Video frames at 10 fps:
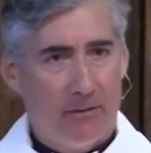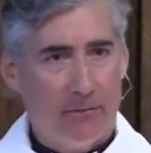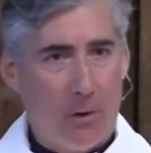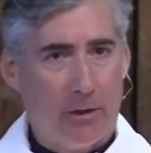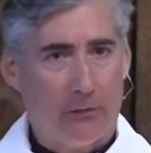
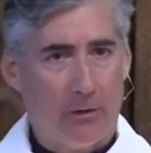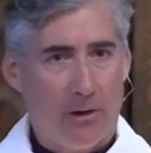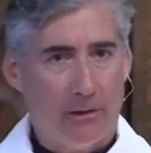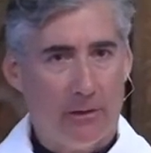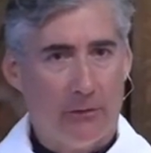focused
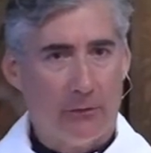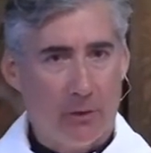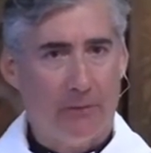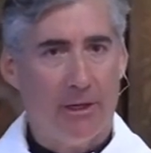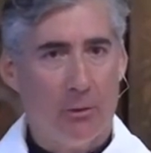on
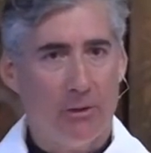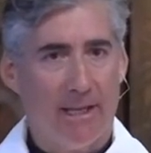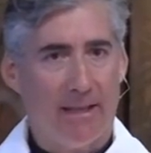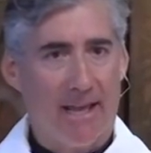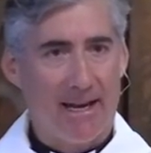serving
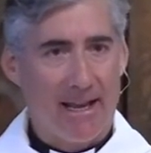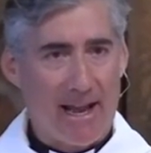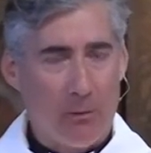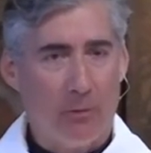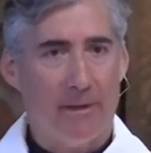only, and that
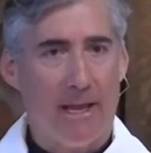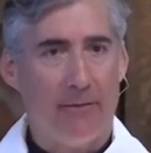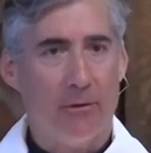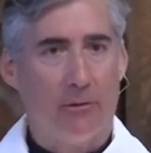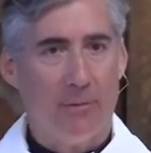outward
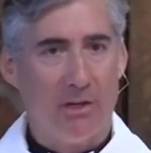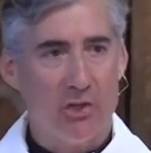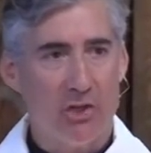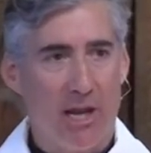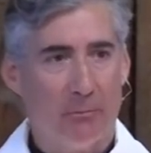behavior is being
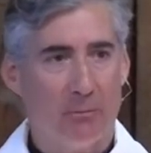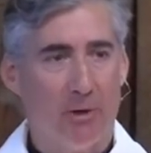shaped,